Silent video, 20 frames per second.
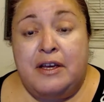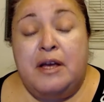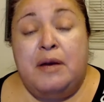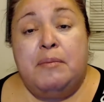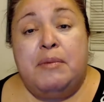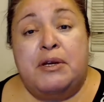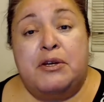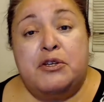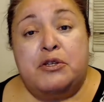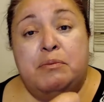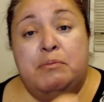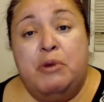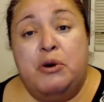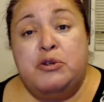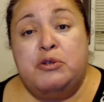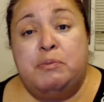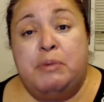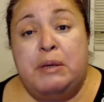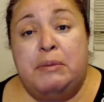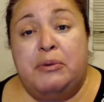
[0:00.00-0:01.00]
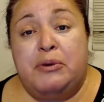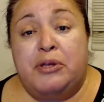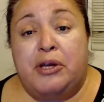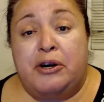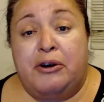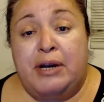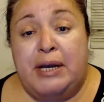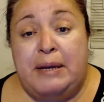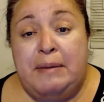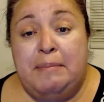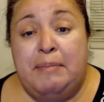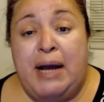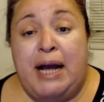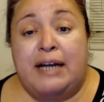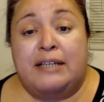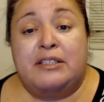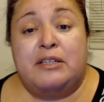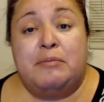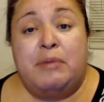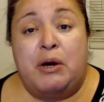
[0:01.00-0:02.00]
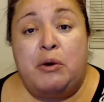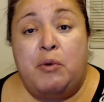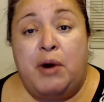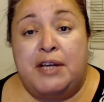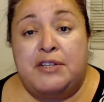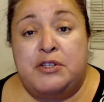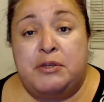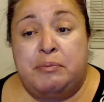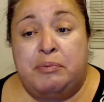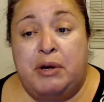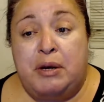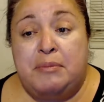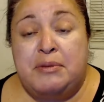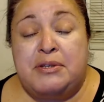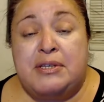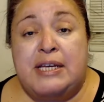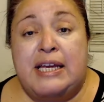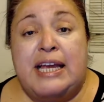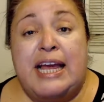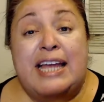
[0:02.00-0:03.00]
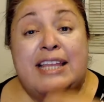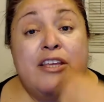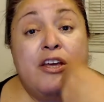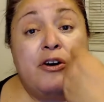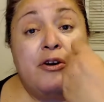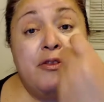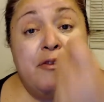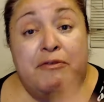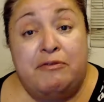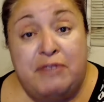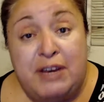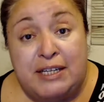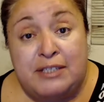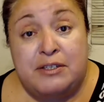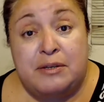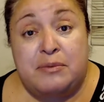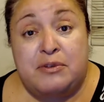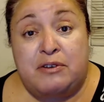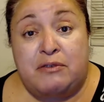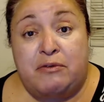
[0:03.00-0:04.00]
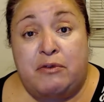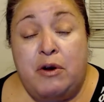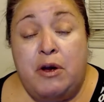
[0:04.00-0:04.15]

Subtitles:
because most people that are impacted by white supremacy and that are the victims of